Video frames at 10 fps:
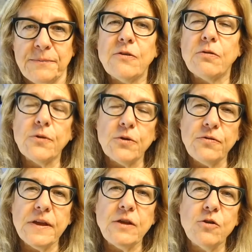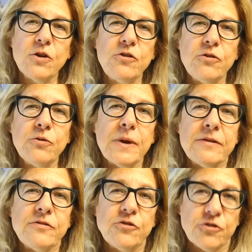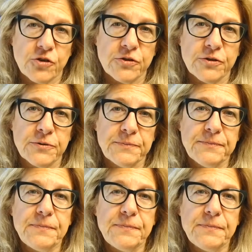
So, third thing you can do is journal.